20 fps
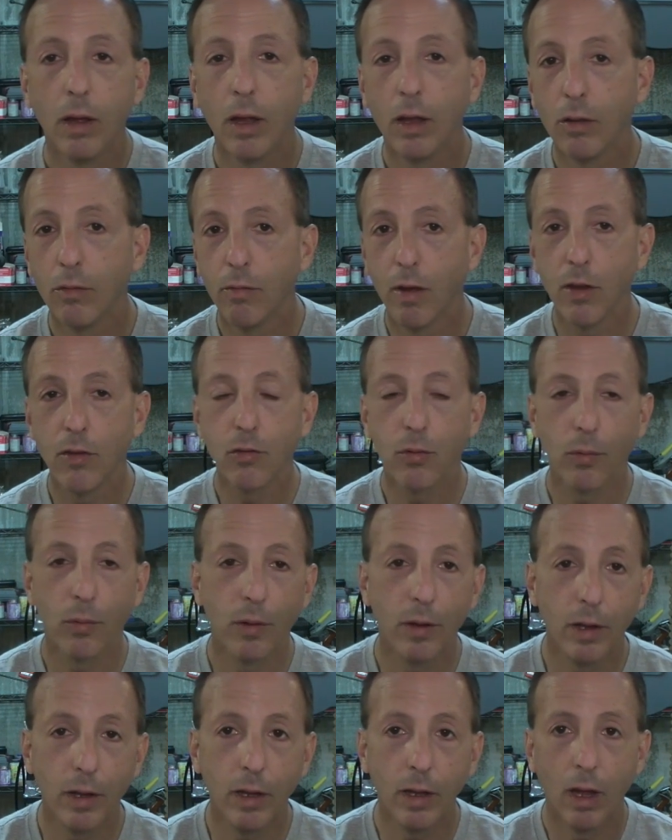and
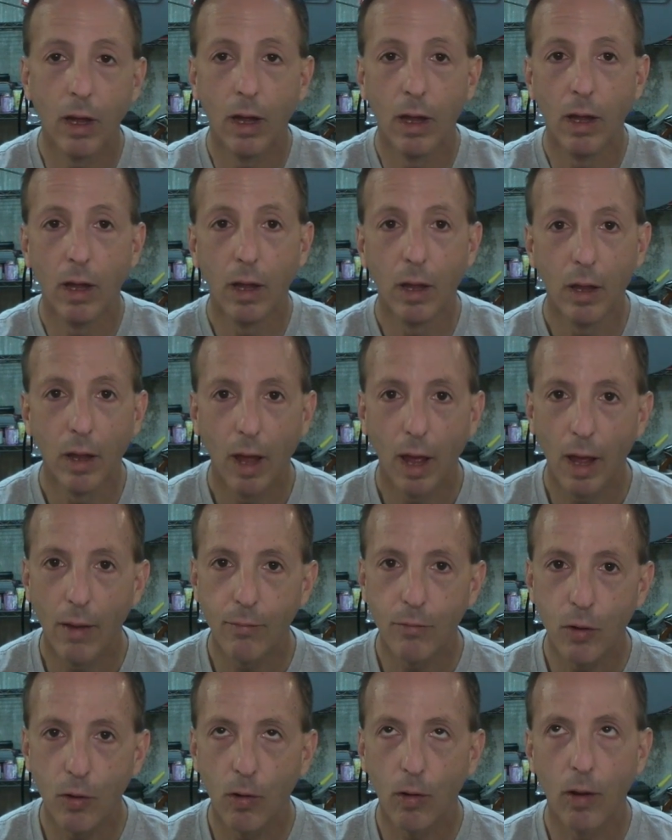eventually,
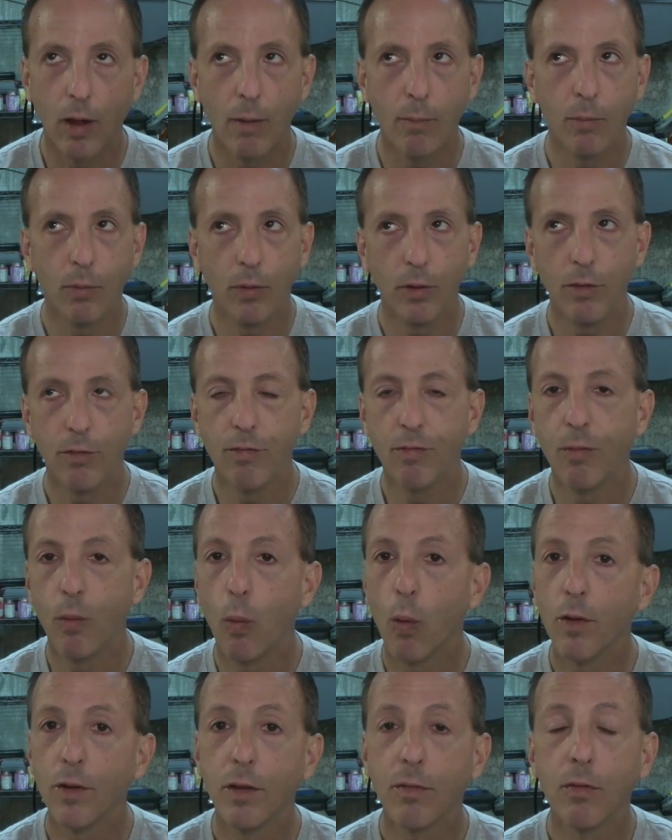after I believe
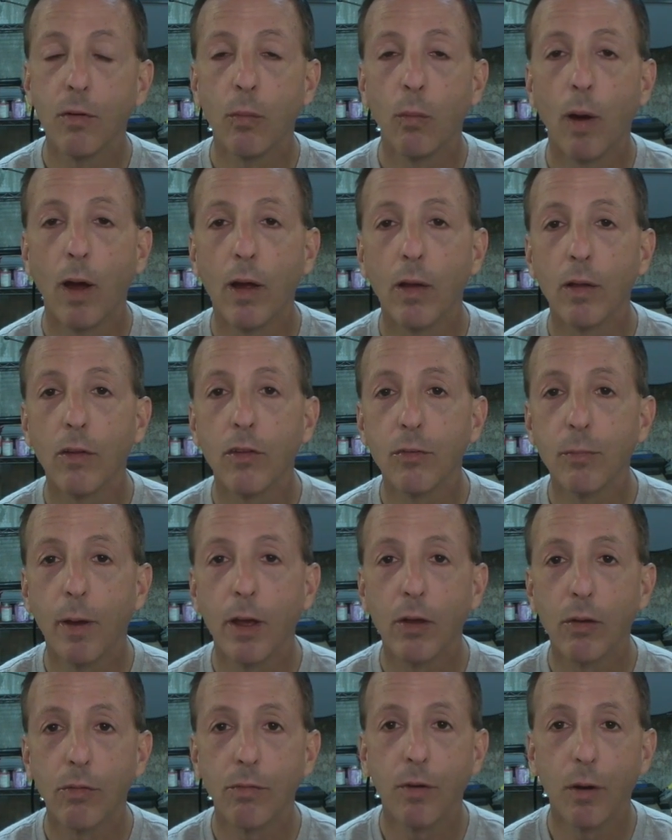four different wireless
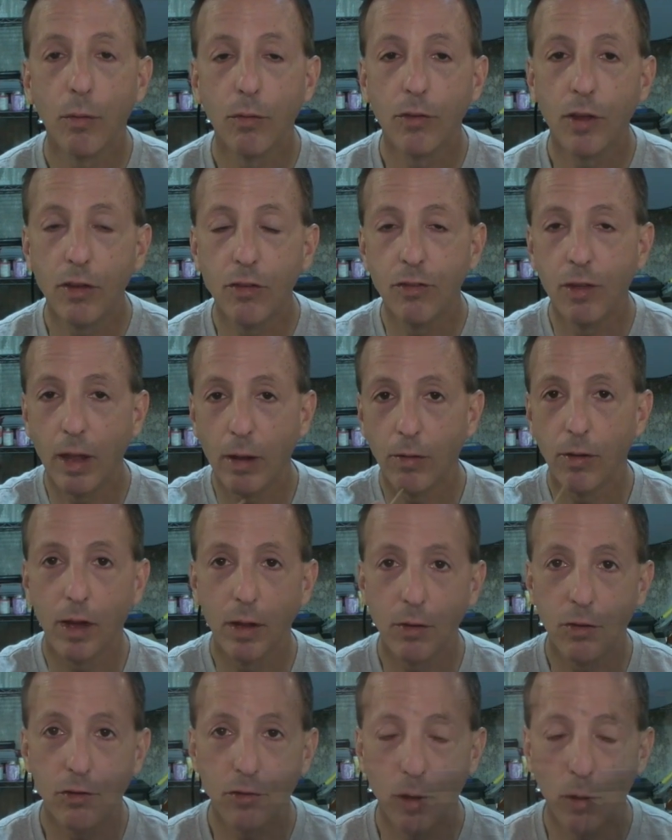microphones, I settled
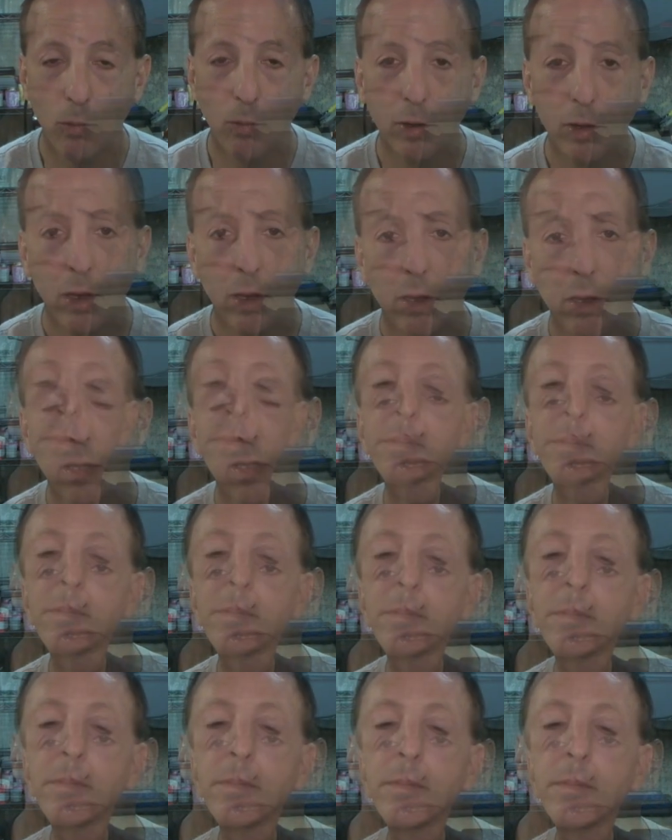on a Sony.
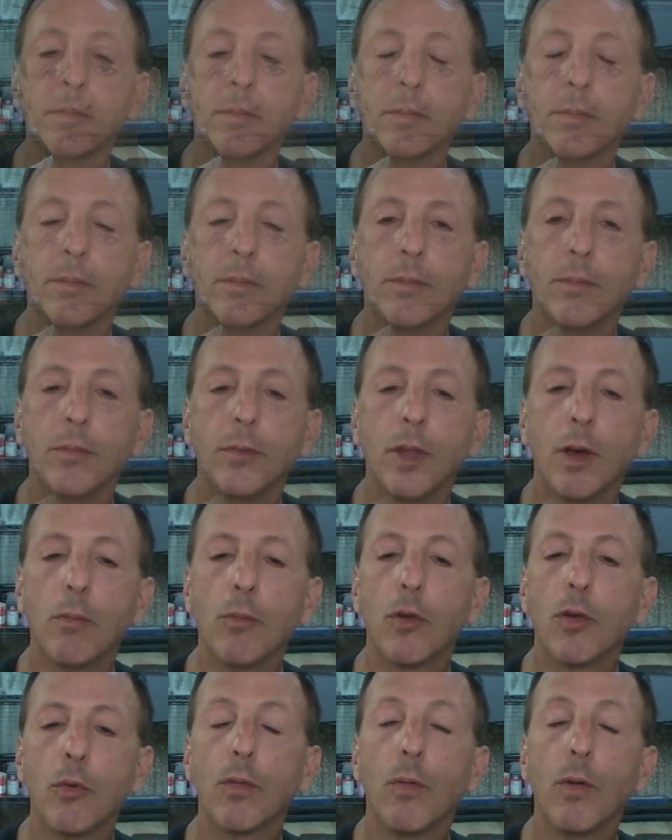
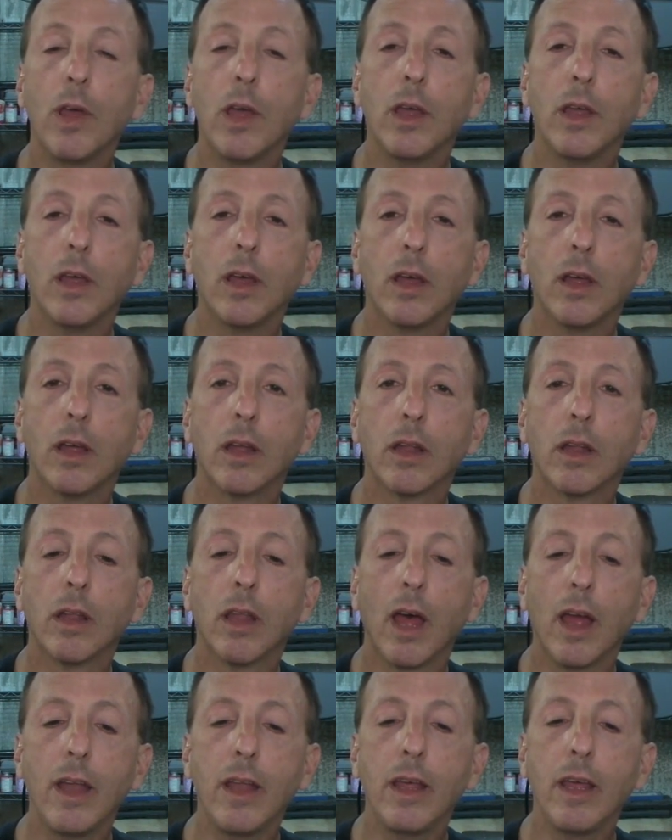Number three,
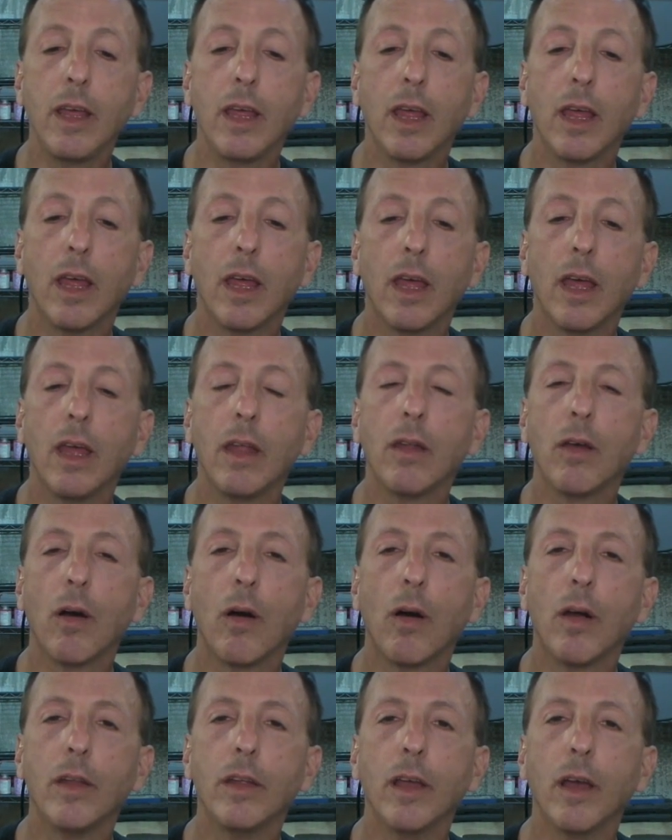lighting and
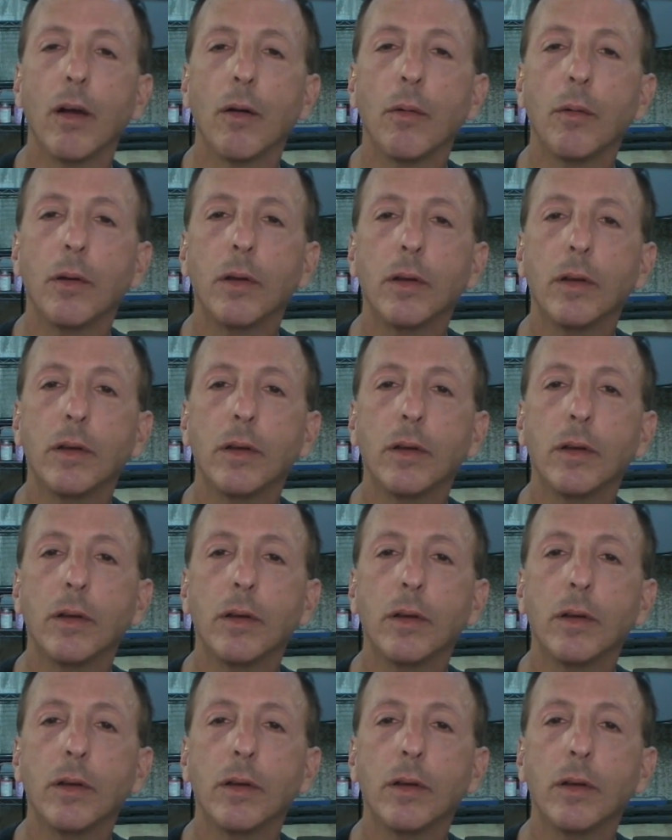audio.